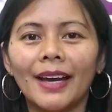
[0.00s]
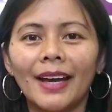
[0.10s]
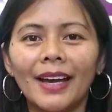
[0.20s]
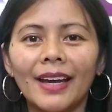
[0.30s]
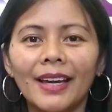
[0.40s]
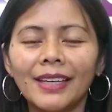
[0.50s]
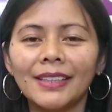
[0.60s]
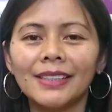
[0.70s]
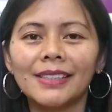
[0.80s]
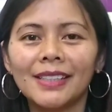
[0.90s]
Hi,
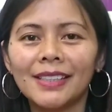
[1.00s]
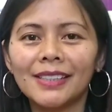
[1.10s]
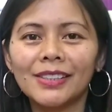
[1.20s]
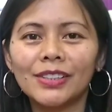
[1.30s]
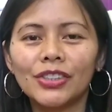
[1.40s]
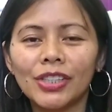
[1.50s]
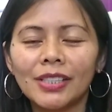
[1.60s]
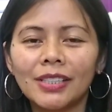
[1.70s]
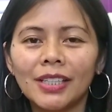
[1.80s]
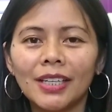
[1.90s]
this is
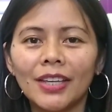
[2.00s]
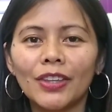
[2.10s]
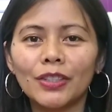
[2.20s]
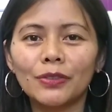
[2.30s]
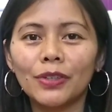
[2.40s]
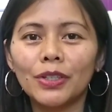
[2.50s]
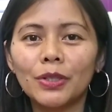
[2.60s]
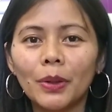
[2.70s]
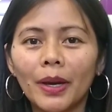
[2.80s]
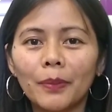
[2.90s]
Jessie. In this
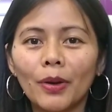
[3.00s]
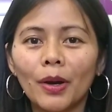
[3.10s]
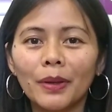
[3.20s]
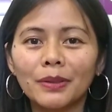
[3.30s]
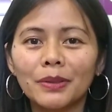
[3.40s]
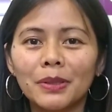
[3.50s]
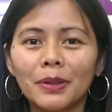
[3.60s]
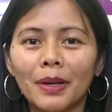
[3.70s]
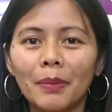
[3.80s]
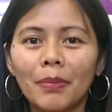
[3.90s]
video, I'm going to
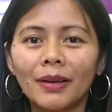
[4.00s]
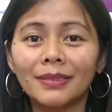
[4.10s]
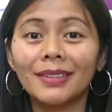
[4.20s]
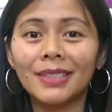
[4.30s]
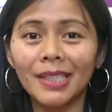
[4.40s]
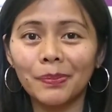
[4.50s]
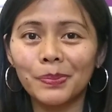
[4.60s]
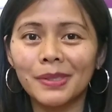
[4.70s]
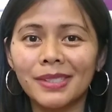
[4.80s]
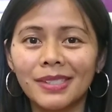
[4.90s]
talk about the
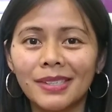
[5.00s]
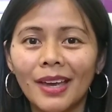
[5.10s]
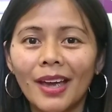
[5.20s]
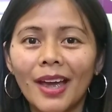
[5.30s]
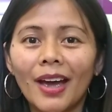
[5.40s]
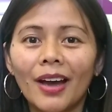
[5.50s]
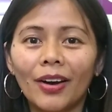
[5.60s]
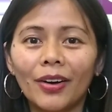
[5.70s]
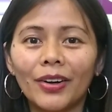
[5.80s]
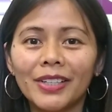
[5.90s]
tips
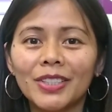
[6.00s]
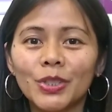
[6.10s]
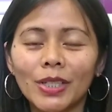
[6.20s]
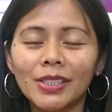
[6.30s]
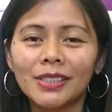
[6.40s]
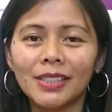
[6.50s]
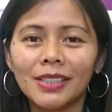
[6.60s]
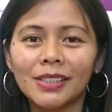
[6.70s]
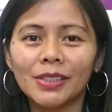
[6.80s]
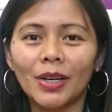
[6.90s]
or the
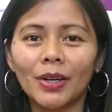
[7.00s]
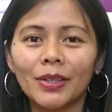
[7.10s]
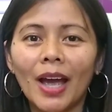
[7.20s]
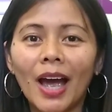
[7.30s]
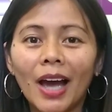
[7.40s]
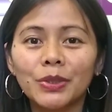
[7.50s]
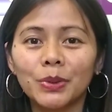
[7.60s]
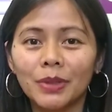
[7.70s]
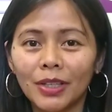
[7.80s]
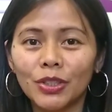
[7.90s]
strategies on how
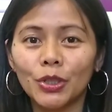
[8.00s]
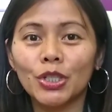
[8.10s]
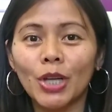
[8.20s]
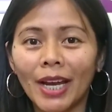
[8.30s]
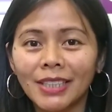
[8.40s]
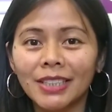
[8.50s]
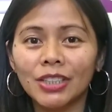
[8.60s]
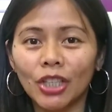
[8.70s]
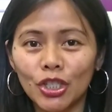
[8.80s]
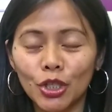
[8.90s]
to get your child's
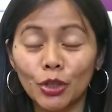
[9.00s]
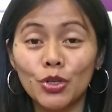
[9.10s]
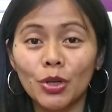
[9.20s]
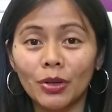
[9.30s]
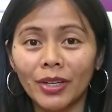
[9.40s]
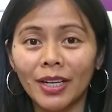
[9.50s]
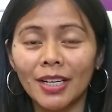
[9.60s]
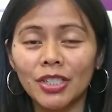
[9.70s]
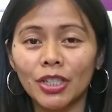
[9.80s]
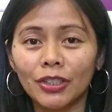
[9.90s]
attention during
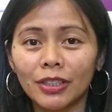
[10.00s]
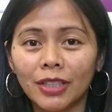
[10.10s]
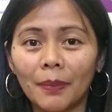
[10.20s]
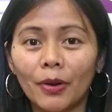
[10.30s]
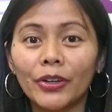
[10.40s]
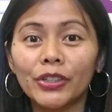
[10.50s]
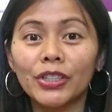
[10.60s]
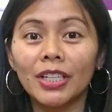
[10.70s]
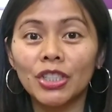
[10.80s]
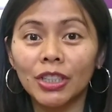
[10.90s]
the circle time, or
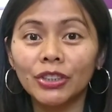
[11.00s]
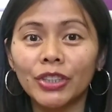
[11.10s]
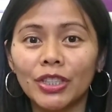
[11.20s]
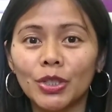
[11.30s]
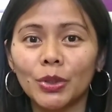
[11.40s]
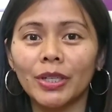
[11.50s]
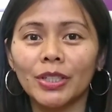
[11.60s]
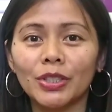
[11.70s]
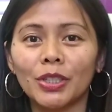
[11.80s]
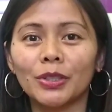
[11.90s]
the children during
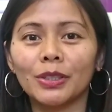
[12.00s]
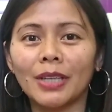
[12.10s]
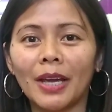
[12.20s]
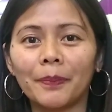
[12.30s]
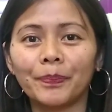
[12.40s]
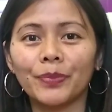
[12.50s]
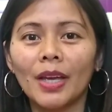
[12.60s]
the circle time